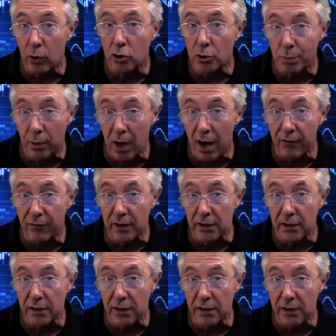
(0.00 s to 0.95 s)
produce
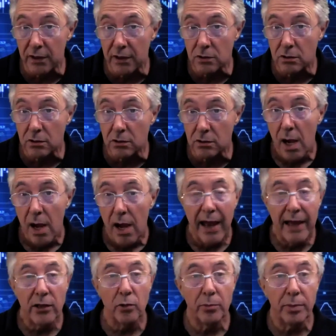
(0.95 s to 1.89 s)
profits.
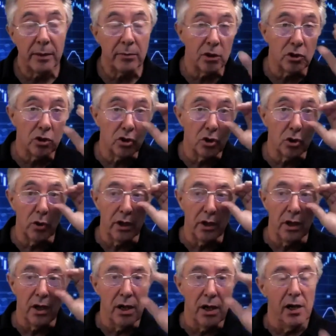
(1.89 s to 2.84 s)
And you'll be able to do
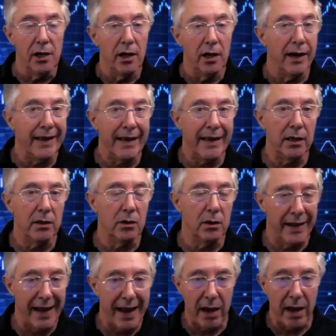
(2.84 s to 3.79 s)
it
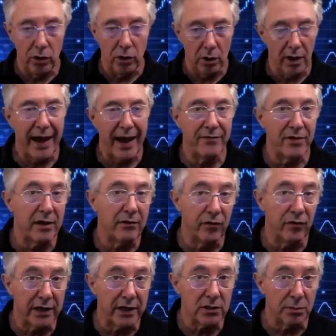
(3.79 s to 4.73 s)
again. Now you'll have
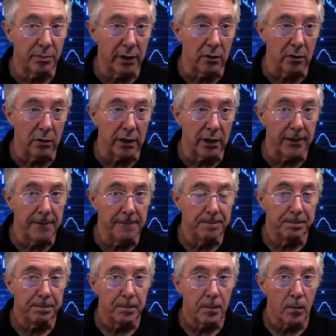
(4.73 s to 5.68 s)
that flexibility.
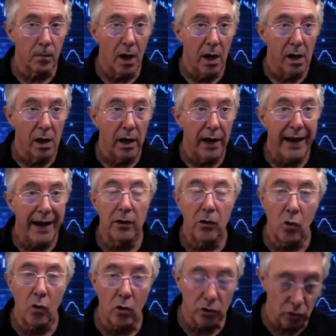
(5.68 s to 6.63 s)
And
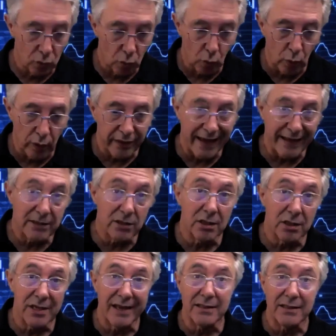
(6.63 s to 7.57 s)
of course, with that
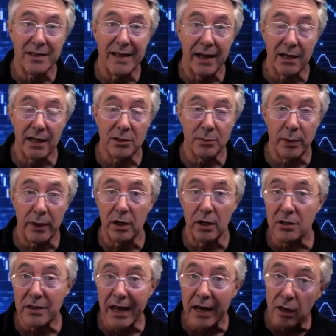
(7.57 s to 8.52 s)
success and that
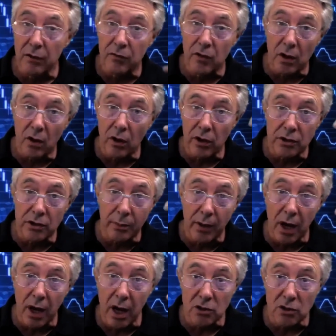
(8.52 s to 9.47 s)
experience, now you've done all the
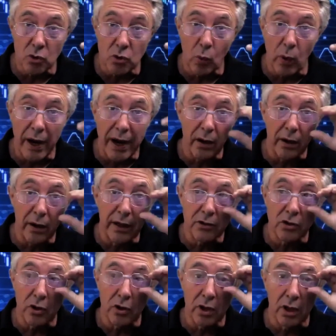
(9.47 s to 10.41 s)
subconscious
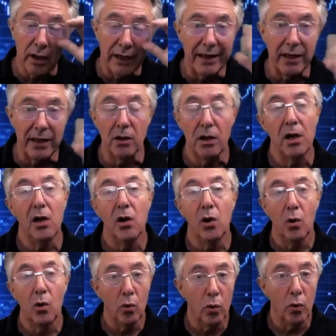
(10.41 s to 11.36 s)
wiring. So that, again,
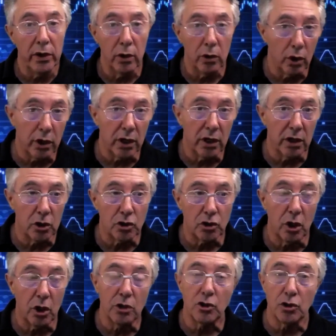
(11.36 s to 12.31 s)
when you're looking at the
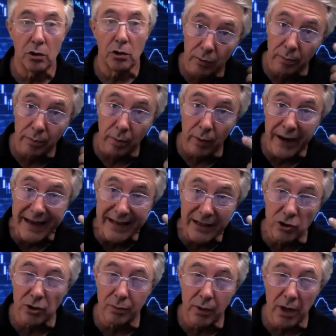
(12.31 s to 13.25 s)
charts, your brain,
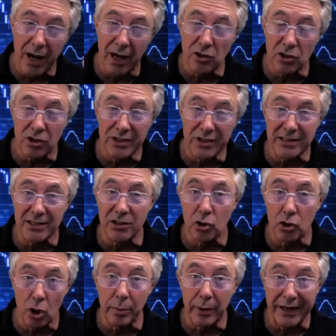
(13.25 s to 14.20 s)
your subconscious is
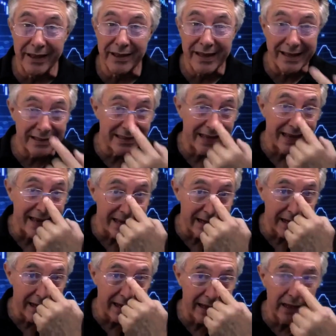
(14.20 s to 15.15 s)
interpreting things
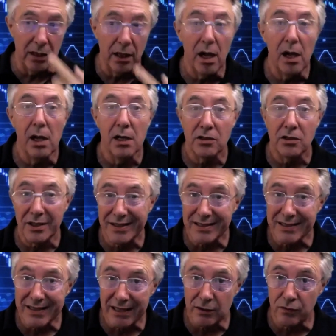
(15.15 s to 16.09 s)
in a
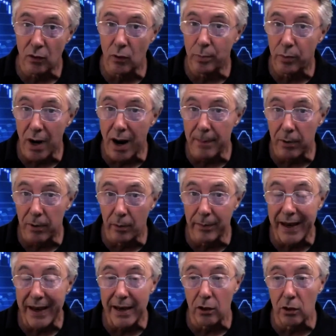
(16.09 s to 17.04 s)
successful, proper
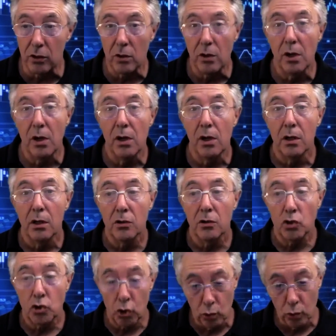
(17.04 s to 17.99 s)
manner
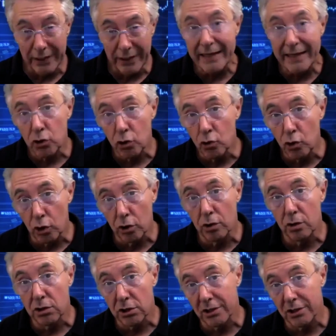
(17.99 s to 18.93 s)
to lead to
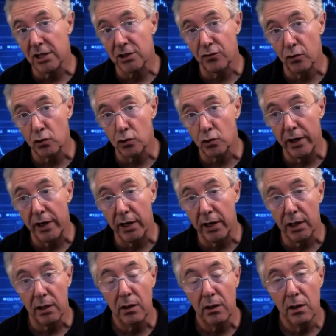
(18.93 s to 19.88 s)
good, successful
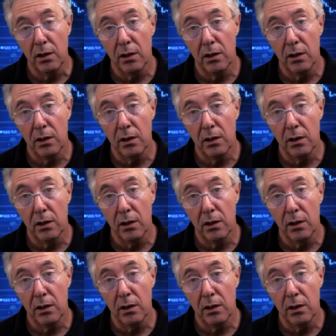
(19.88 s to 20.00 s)
trading.